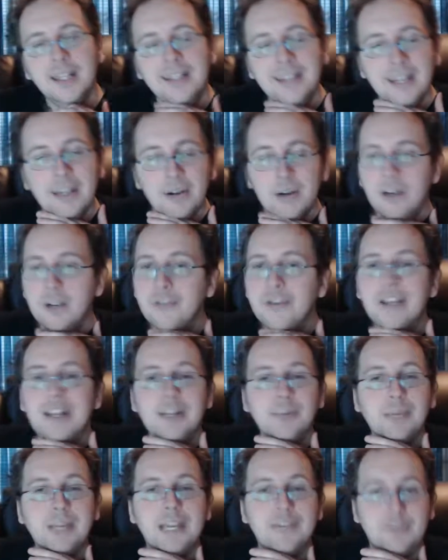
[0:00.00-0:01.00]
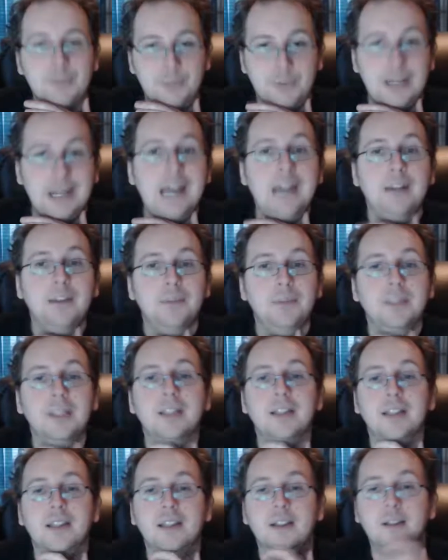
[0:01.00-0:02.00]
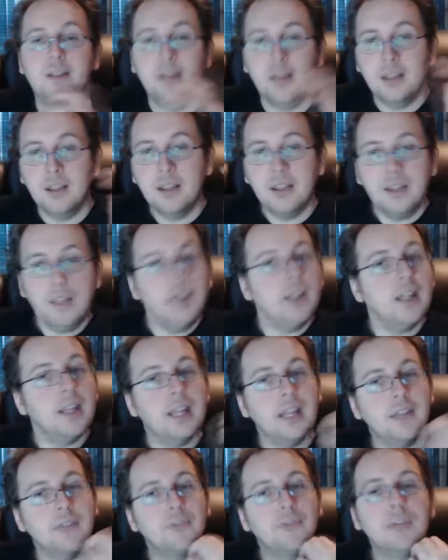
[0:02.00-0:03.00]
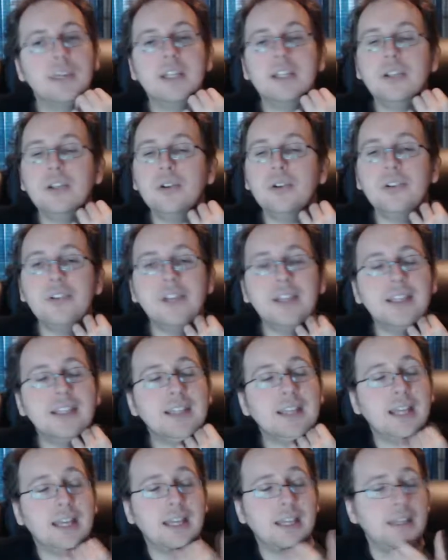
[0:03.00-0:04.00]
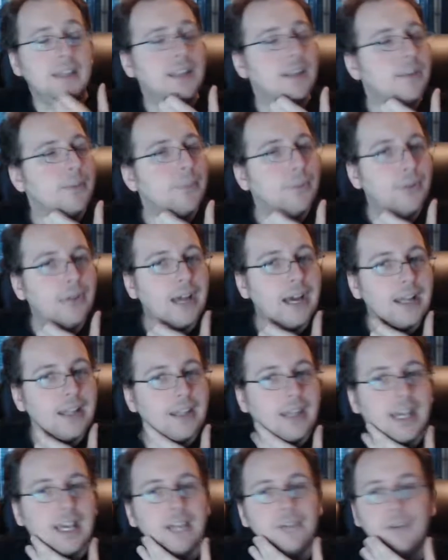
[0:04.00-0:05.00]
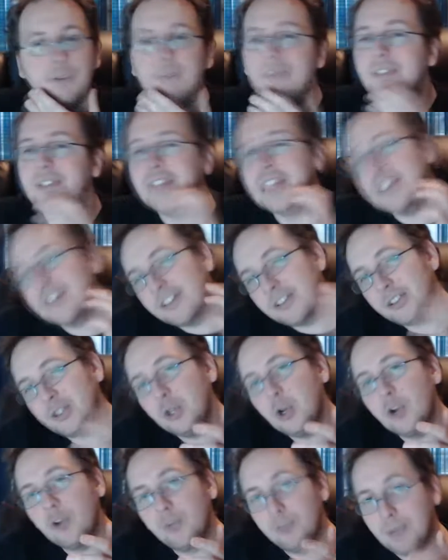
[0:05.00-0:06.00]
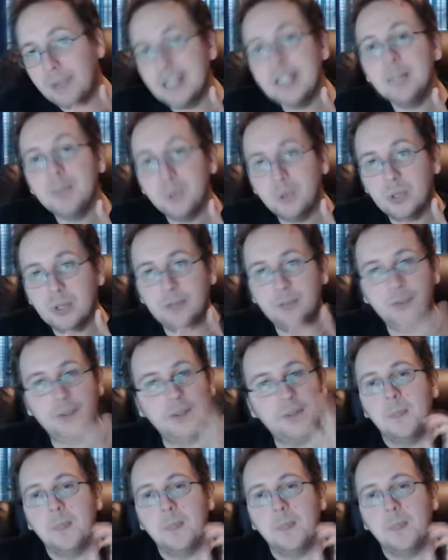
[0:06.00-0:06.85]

Now already we have a problem because they're reusing a plotline from Season 2 of Mighty Morphin,